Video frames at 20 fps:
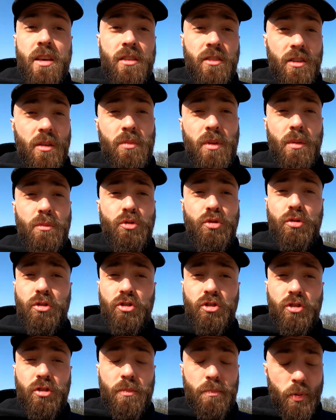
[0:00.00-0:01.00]
Sometimes you
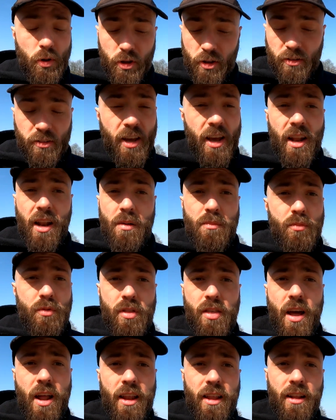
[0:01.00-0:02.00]
can just put your tail up
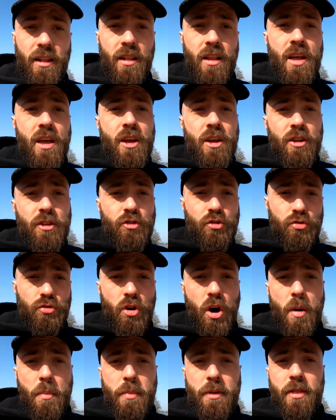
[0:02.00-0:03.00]
with that little
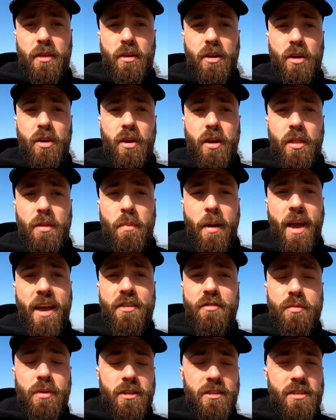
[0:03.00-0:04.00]
drop in the
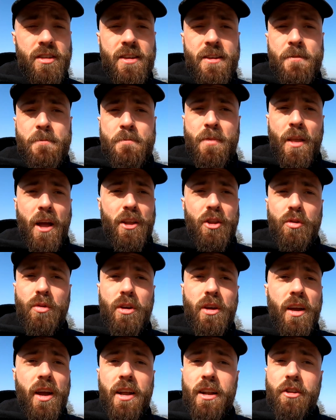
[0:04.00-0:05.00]
pavement, and you
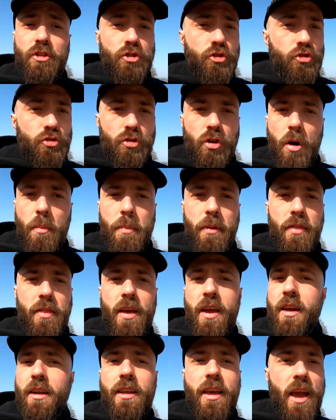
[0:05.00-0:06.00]
can kind of just drop in
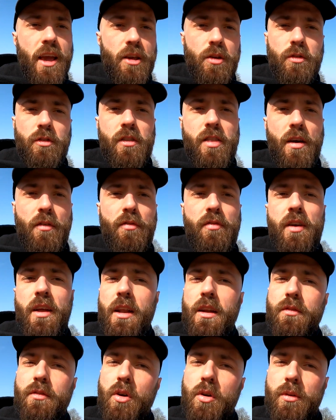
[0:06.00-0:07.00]
there and get used to that
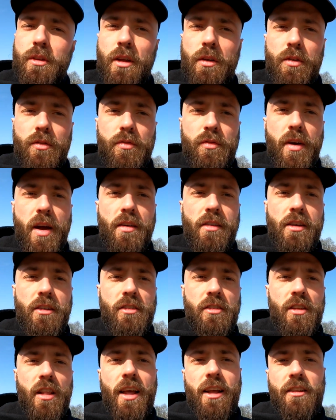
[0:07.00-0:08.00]
feeling of going down a very
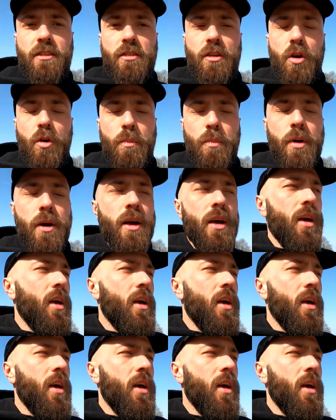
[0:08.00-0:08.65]
slight slope.